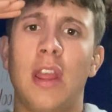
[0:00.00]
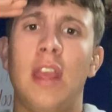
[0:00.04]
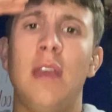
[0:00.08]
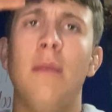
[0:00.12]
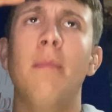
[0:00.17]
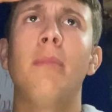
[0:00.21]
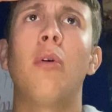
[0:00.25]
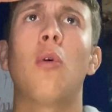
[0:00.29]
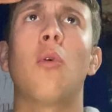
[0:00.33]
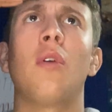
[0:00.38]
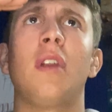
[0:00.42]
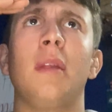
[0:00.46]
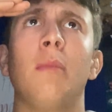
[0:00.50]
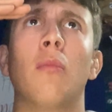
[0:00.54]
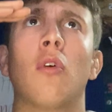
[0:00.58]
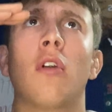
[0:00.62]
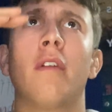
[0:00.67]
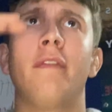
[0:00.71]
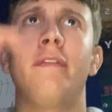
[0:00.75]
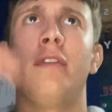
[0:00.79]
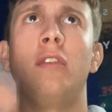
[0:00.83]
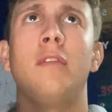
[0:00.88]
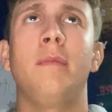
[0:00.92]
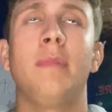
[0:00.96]
importing more
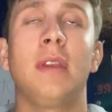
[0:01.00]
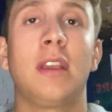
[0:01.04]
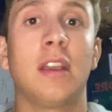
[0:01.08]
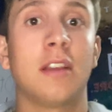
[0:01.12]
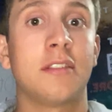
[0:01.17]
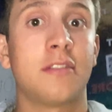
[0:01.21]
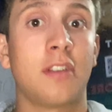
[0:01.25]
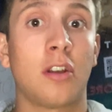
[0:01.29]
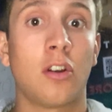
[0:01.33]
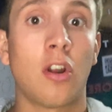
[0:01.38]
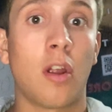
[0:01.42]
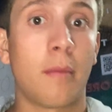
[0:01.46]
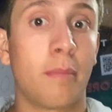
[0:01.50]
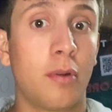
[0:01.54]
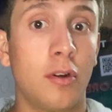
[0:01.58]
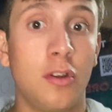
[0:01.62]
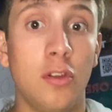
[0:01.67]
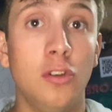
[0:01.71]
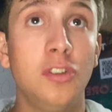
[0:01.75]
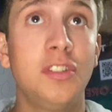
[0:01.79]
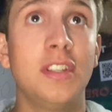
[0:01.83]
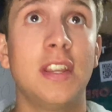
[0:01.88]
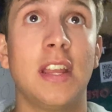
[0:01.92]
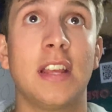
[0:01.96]
food because they're not
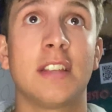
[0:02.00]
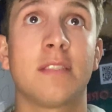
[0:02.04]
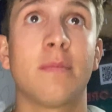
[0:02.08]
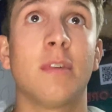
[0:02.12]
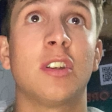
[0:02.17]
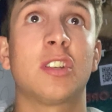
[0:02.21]
producing as